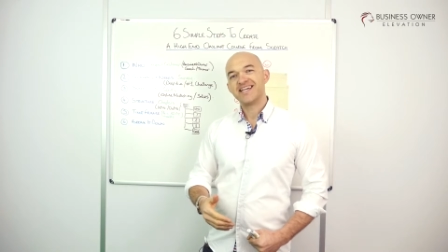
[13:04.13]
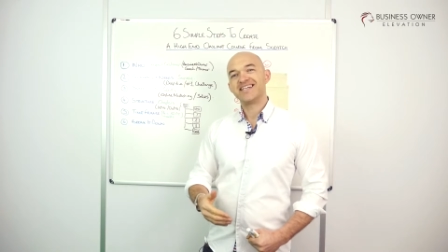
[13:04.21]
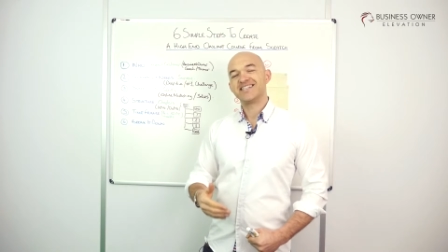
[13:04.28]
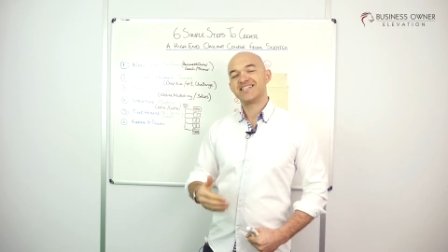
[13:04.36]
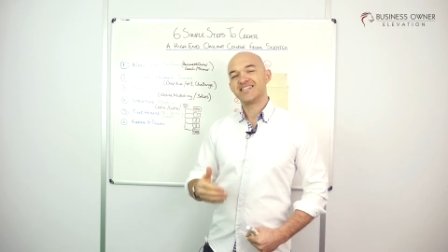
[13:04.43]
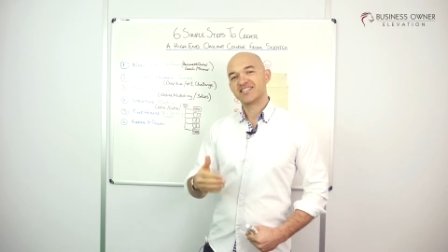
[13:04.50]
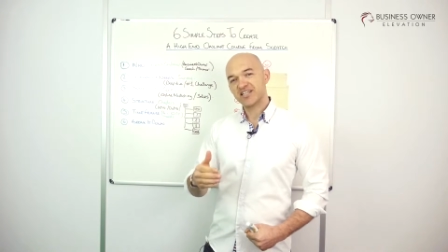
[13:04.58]

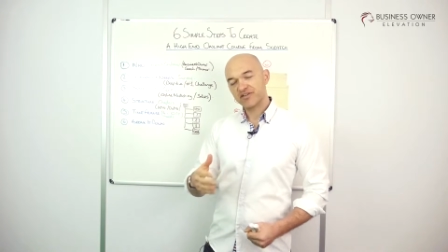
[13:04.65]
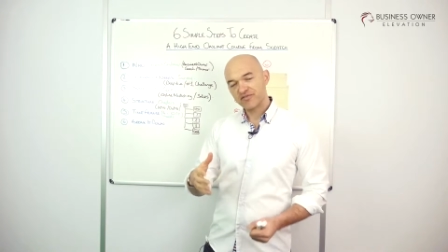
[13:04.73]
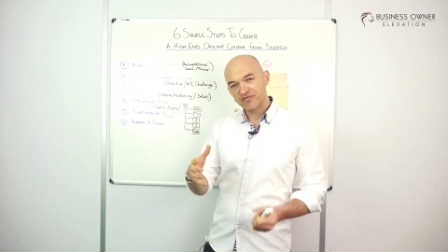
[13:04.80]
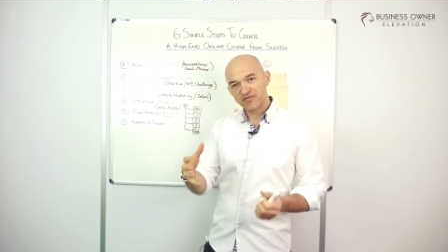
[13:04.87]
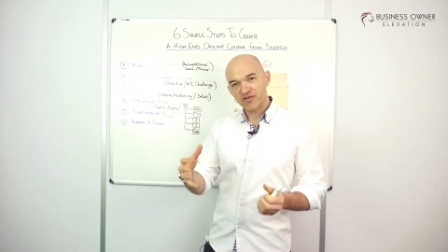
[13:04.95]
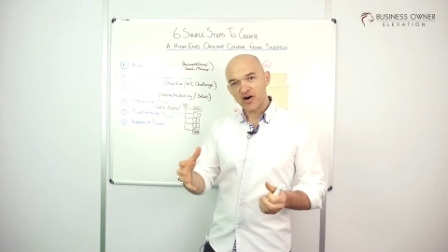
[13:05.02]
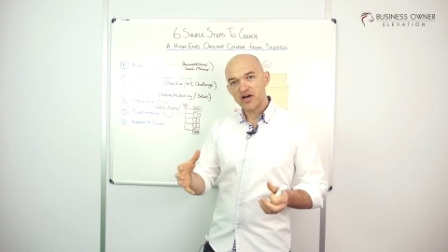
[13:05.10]
is, instead of
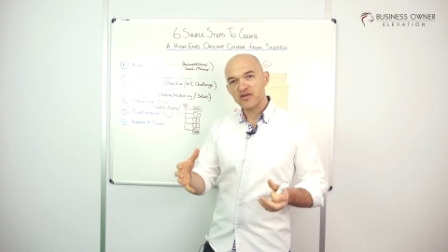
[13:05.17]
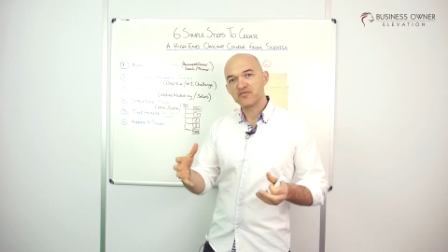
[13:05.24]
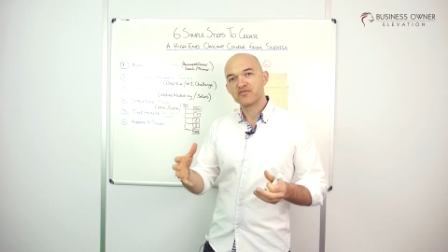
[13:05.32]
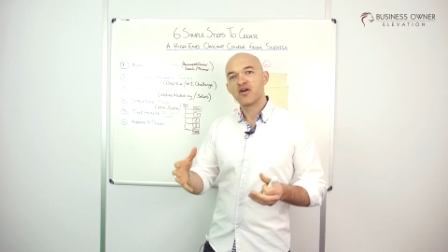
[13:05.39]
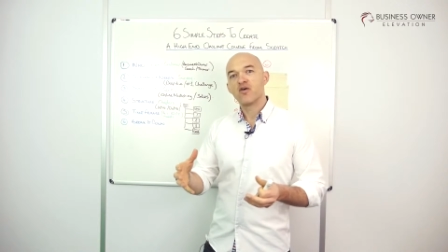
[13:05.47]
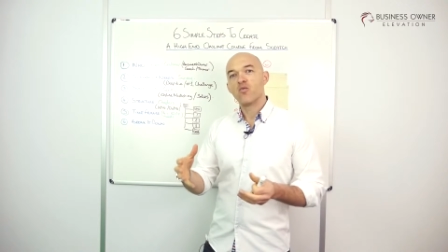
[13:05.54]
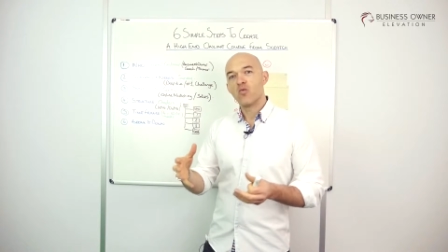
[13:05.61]

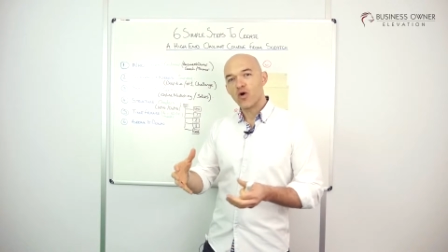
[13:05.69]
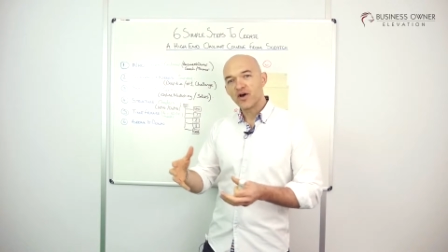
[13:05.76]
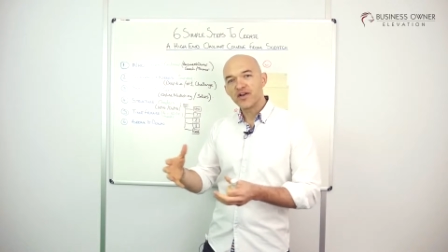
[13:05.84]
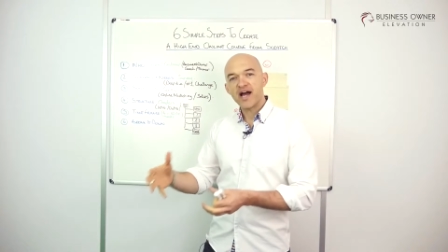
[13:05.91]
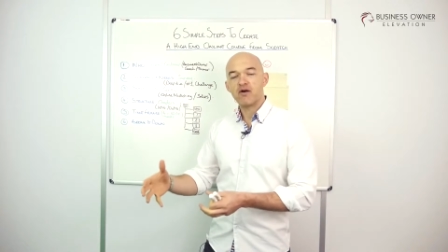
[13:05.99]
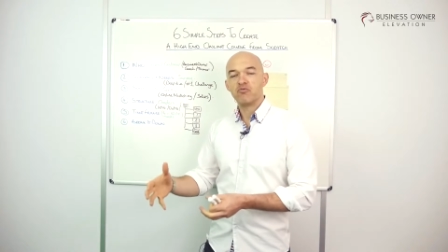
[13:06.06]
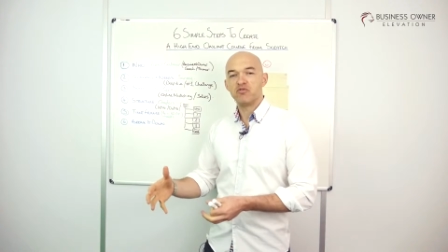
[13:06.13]
5
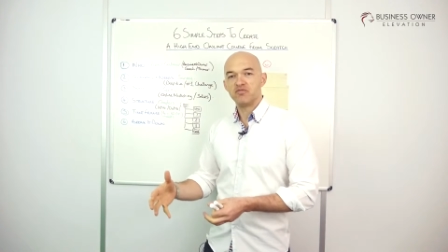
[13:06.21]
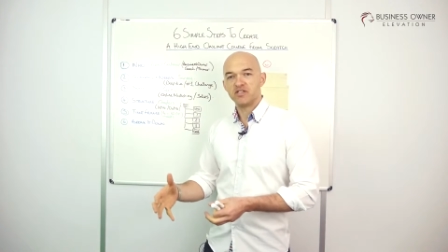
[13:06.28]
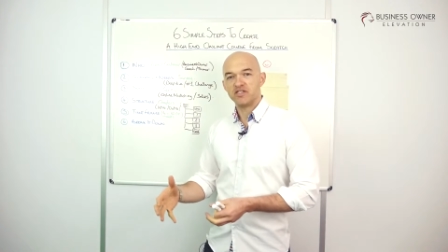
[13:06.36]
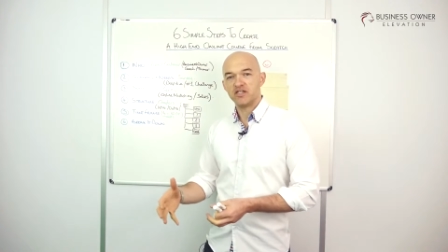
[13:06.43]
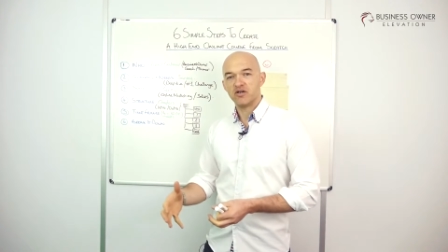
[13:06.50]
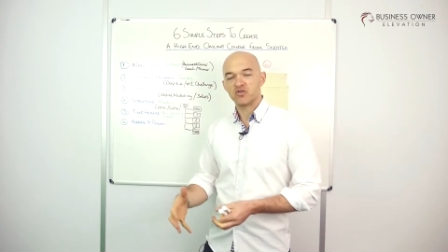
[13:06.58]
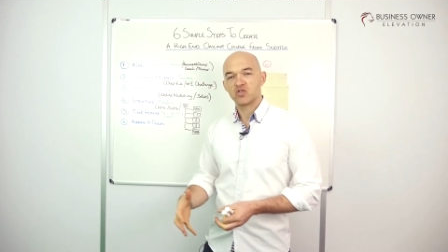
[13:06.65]
1-hour
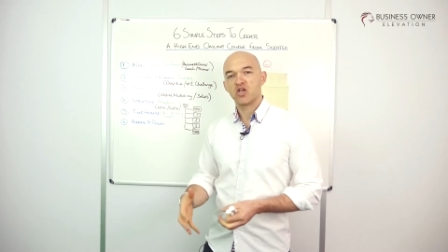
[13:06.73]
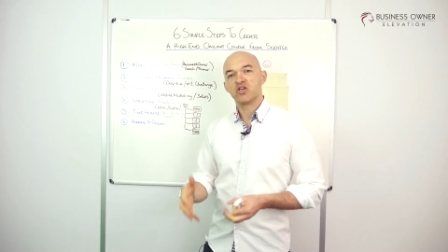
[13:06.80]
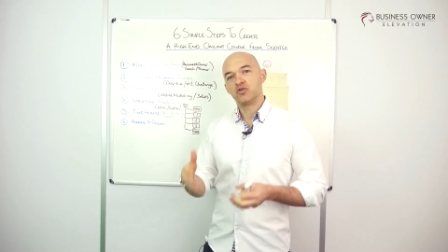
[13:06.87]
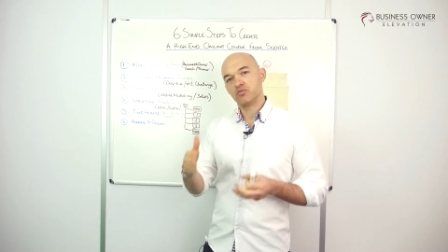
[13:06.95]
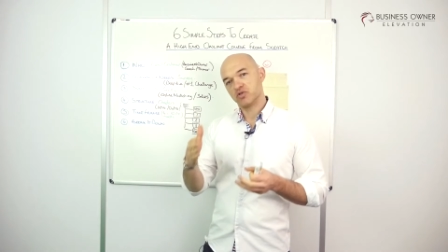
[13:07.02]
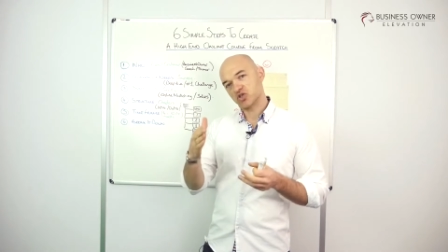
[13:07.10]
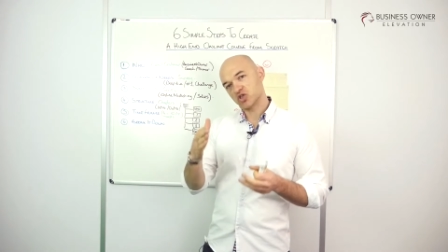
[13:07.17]
videos,
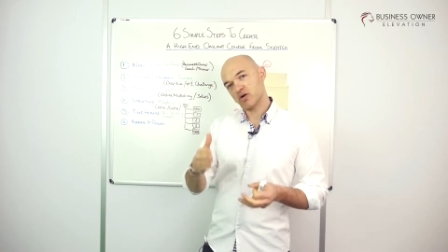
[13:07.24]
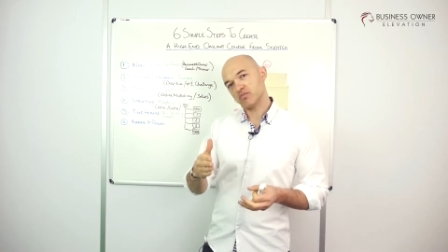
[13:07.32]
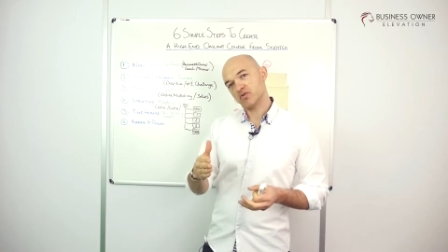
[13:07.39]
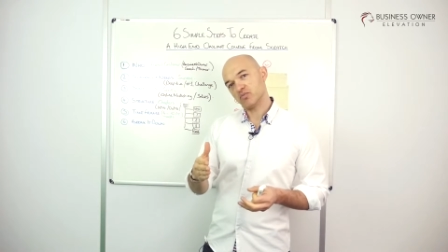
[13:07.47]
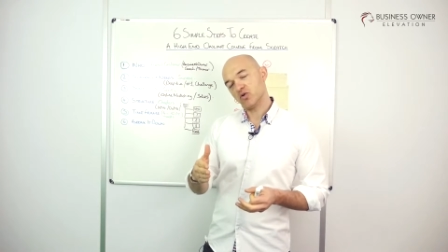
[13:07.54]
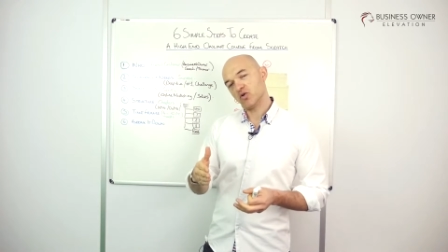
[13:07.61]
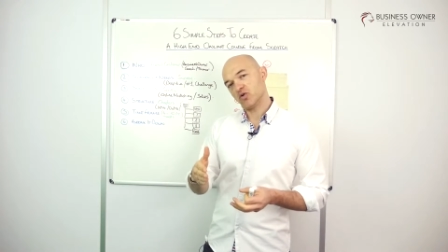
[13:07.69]
you would chop
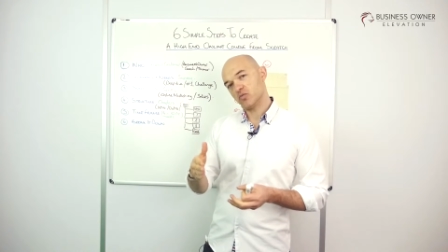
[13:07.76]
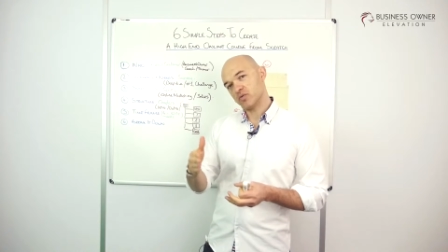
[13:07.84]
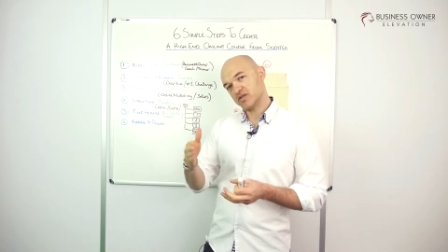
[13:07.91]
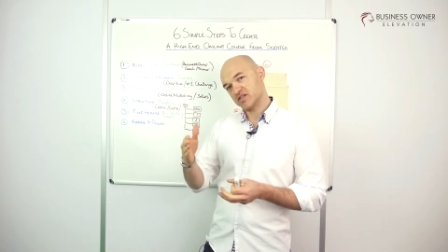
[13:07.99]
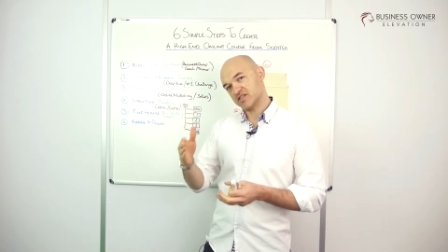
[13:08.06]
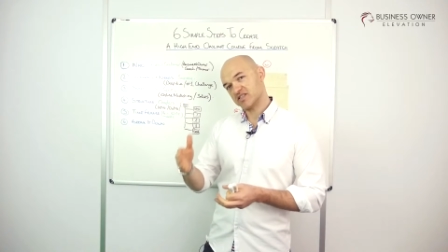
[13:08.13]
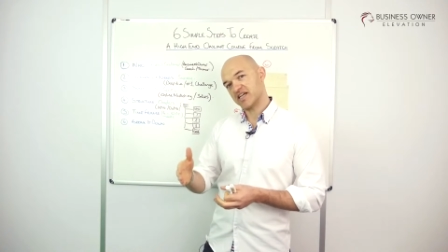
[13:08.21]
them all up
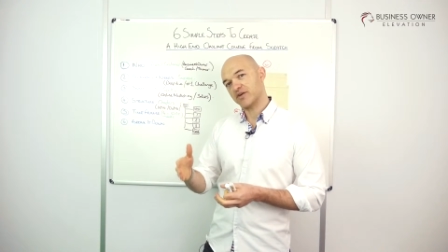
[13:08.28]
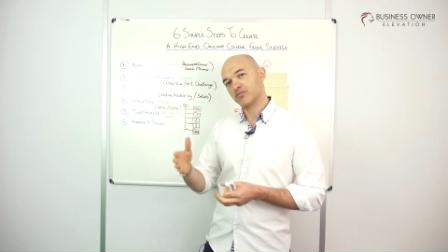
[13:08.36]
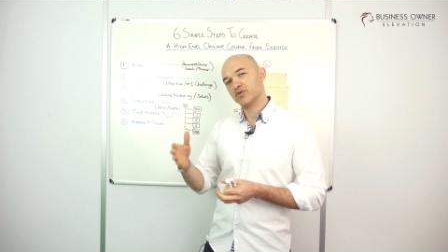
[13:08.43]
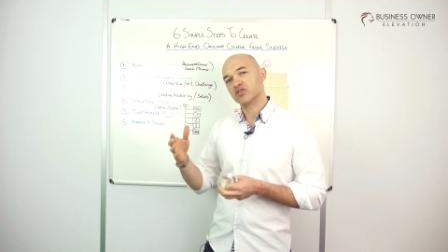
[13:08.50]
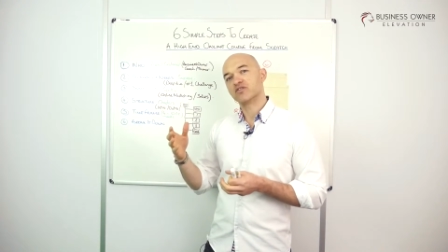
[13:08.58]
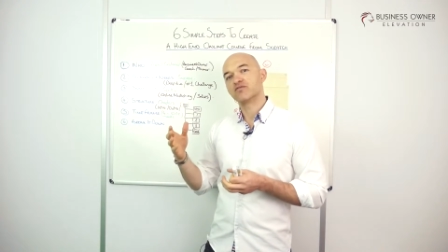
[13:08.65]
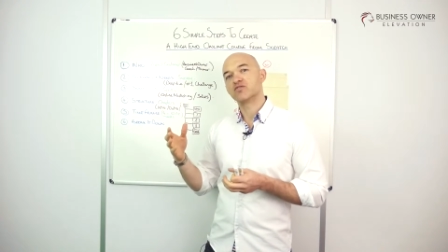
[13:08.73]
into
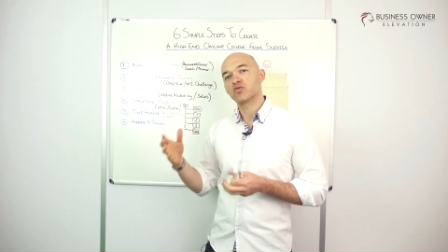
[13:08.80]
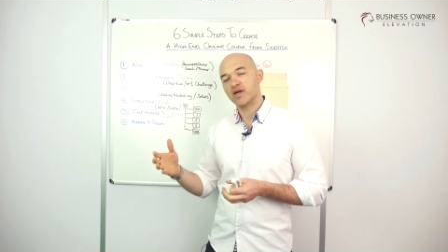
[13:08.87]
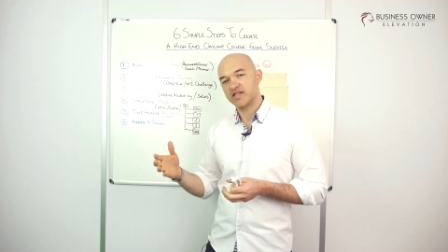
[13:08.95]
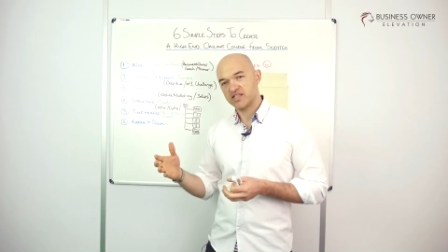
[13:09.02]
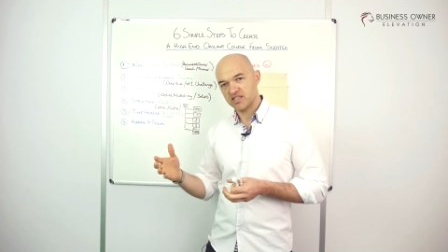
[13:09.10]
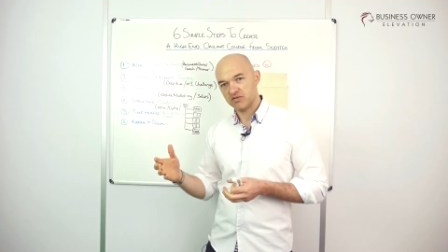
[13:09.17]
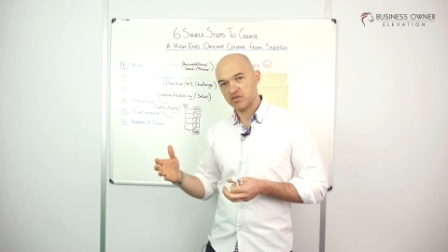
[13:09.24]
segments of
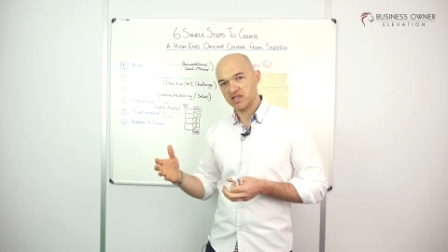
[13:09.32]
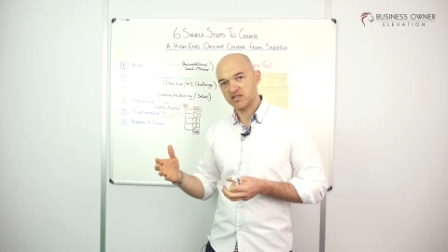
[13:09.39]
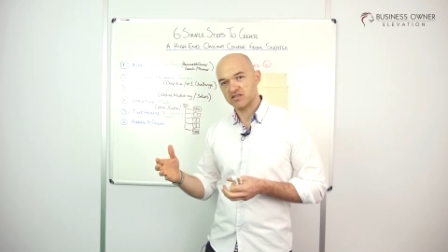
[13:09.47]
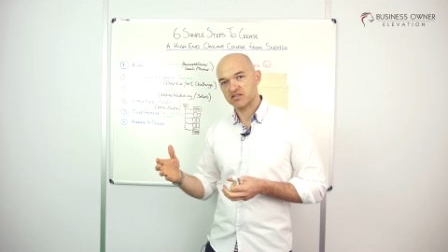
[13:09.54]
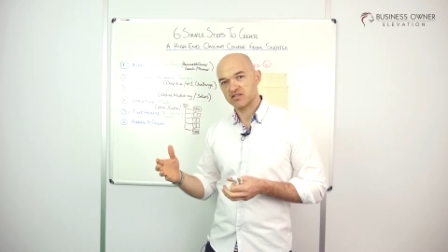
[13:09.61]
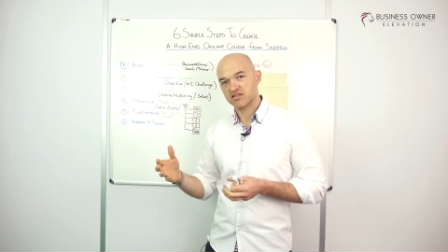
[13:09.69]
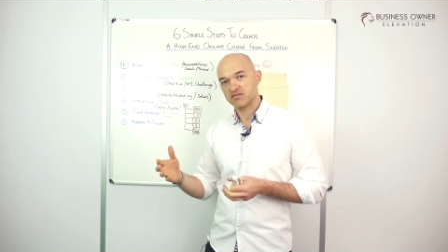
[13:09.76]
20
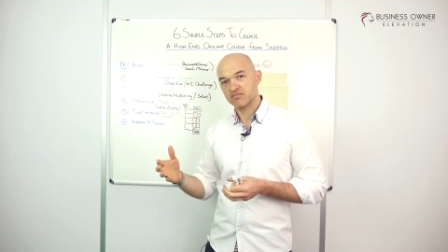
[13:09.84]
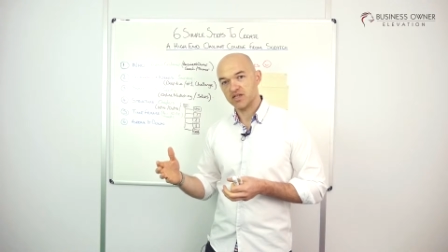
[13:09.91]
minutes.